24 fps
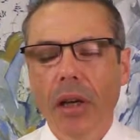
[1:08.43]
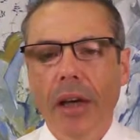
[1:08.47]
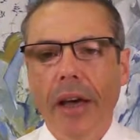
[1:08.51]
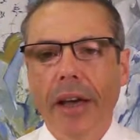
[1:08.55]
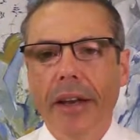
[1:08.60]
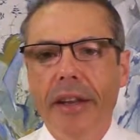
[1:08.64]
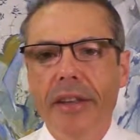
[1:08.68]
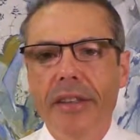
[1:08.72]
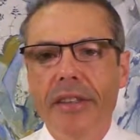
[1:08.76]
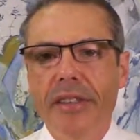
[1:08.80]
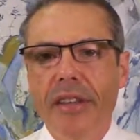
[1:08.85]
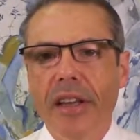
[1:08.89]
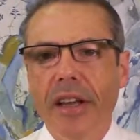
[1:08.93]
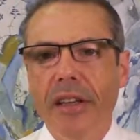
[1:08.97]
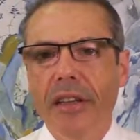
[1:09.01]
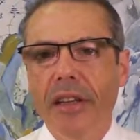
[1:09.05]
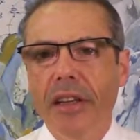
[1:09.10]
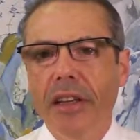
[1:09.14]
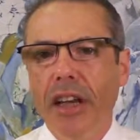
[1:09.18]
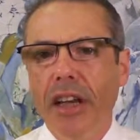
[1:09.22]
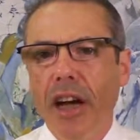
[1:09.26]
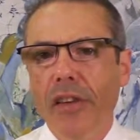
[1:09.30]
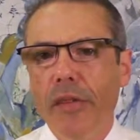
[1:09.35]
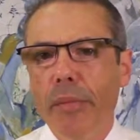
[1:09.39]
and instead the
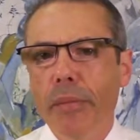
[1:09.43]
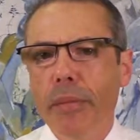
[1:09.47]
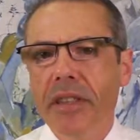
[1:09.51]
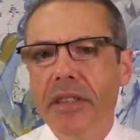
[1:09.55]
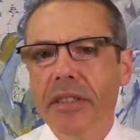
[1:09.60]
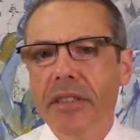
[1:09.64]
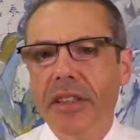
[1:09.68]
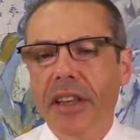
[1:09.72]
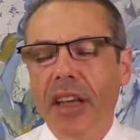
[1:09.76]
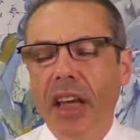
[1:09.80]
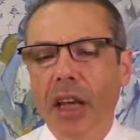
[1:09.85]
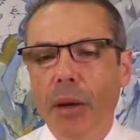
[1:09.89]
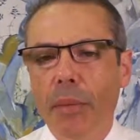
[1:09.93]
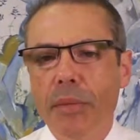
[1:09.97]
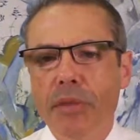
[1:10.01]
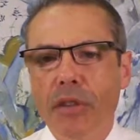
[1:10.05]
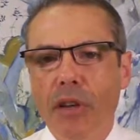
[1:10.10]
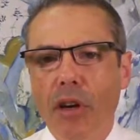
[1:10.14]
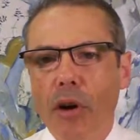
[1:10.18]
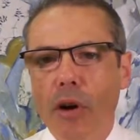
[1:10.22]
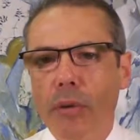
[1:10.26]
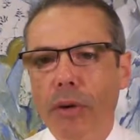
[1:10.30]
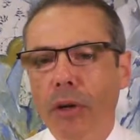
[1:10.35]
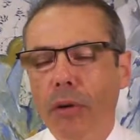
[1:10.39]
government schemes
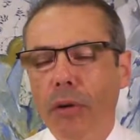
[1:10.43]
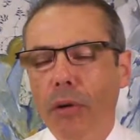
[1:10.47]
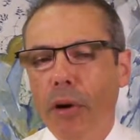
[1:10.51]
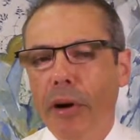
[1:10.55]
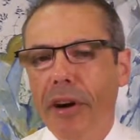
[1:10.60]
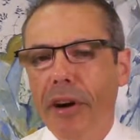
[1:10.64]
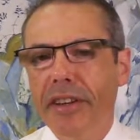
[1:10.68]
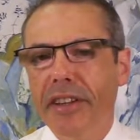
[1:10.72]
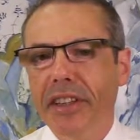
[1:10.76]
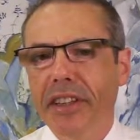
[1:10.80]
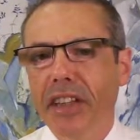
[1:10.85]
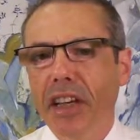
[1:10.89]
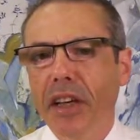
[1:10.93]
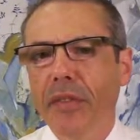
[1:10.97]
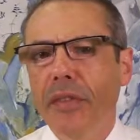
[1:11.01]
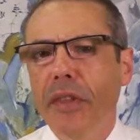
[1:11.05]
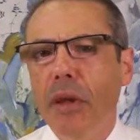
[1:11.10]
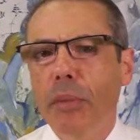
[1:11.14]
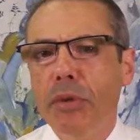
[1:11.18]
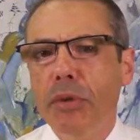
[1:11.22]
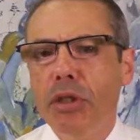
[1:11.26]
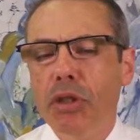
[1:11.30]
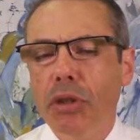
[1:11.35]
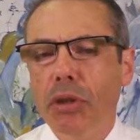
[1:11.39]
are required to give
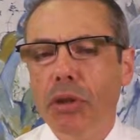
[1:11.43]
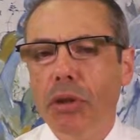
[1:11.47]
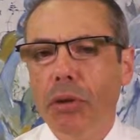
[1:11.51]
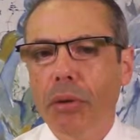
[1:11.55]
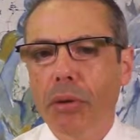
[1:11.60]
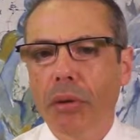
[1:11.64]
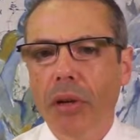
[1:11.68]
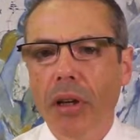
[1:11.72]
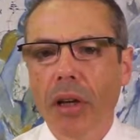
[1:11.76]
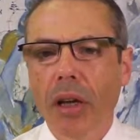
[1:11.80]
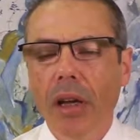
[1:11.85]
them to you.